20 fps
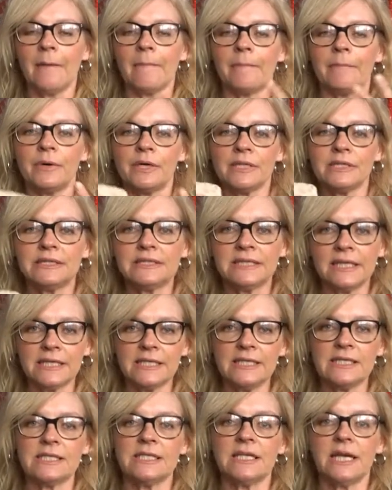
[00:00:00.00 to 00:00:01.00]
My
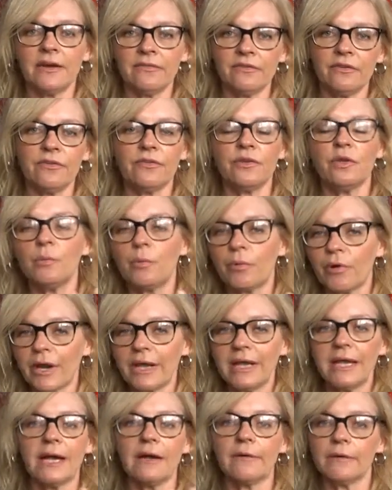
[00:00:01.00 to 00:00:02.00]
skin did have a few
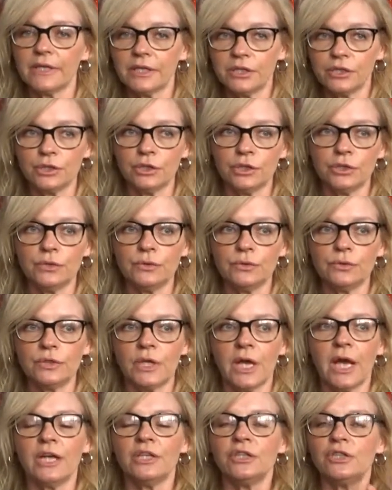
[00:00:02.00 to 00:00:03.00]
breakout issues,
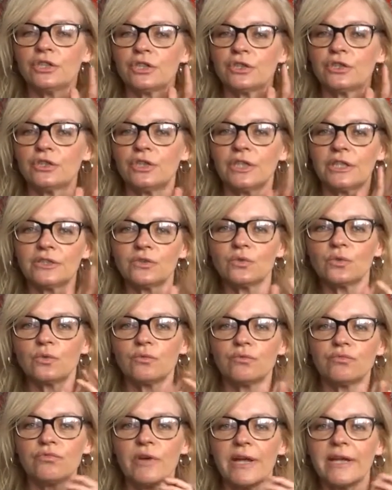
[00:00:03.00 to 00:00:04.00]
just that sort
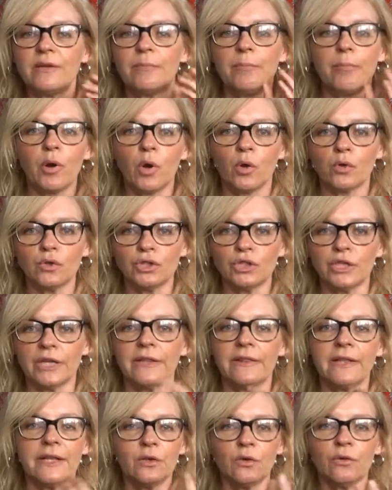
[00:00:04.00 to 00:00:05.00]
of red
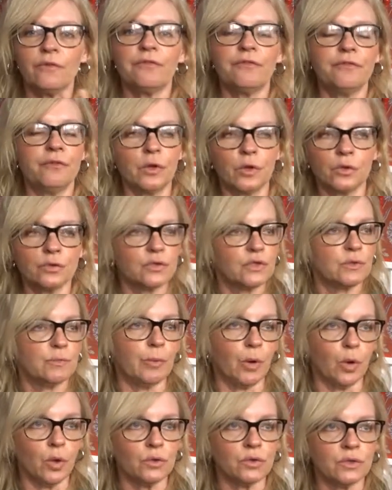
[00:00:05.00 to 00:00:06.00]
blotching. They're not full-on
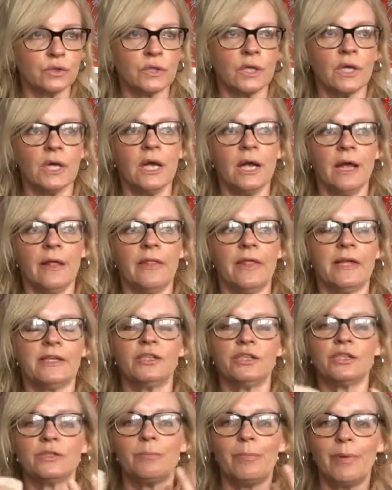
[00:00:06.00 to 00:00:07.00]
spots, they're
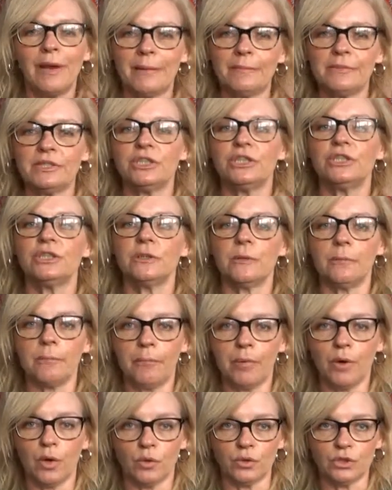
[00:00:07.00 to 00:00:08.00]
just blemishes and
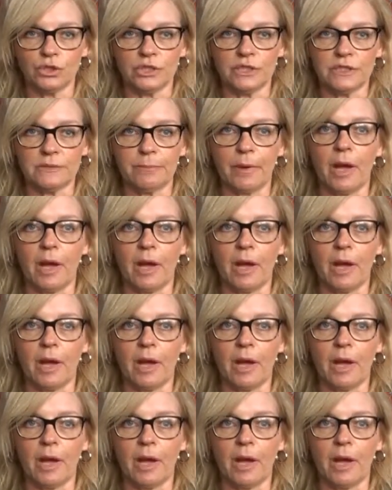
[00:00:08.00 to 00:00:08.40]
blotches.